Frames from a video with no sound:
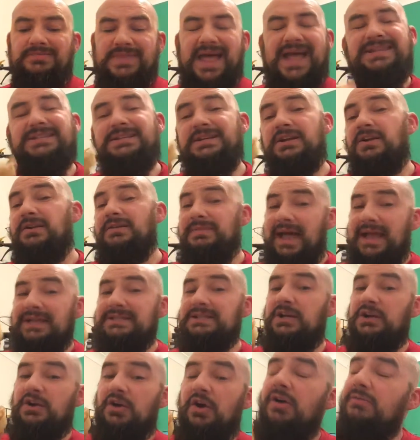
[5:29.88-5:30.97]
that's
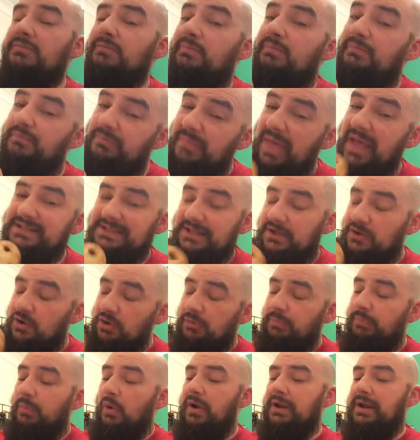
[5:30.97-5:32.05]
that's a good that's a
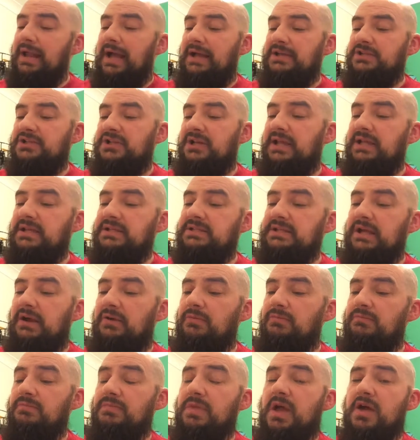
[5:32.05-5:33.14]
good point actually. So
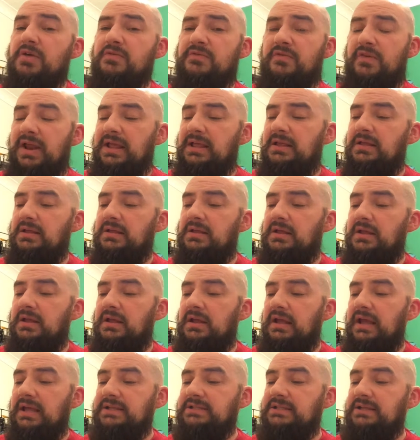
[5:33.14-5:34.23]
hopefully
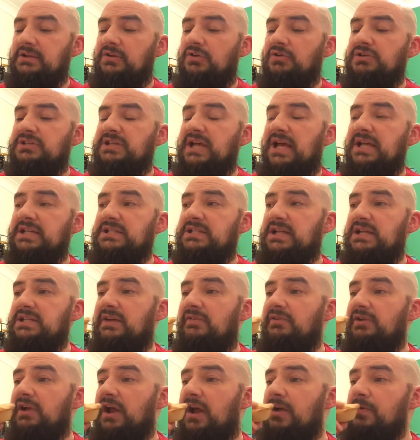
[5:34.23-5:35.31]
it's a good taste. Let's
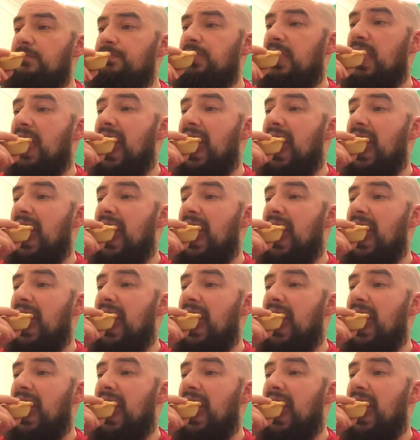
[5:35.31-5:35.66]
have a go.